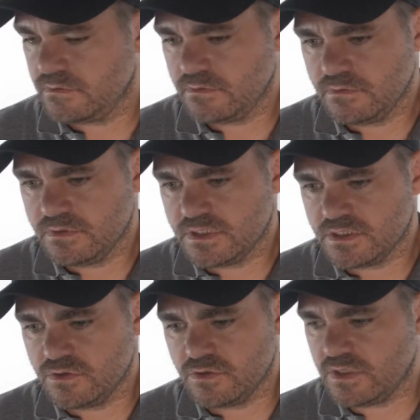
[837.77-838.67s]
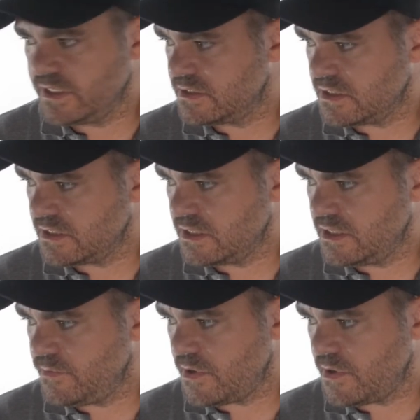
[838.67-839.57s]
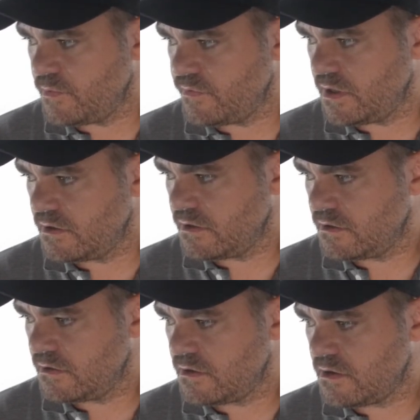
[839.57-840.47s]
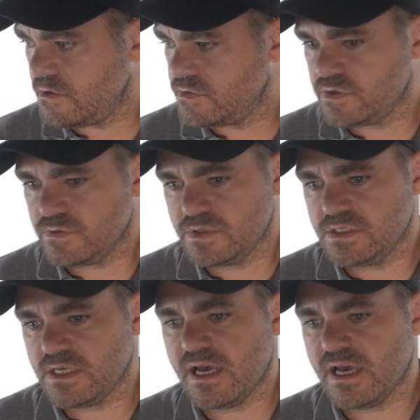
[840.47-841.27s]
doesn't look like it's going to keep up with me. Oh, so sad.